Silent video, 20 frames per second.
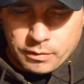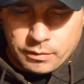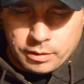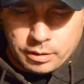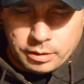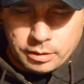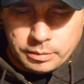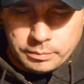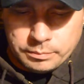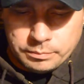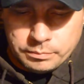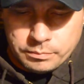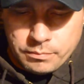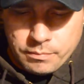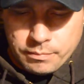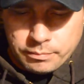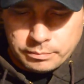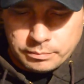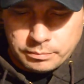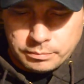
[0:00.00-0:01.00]
Um,
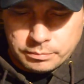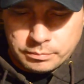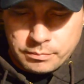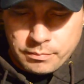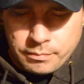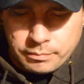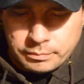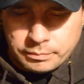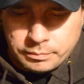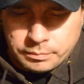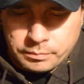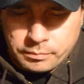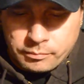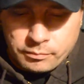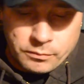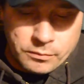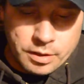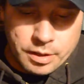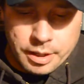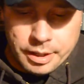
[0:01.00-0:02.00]

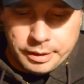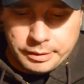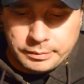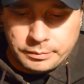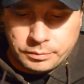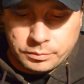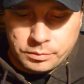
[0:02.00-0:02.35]
yeah.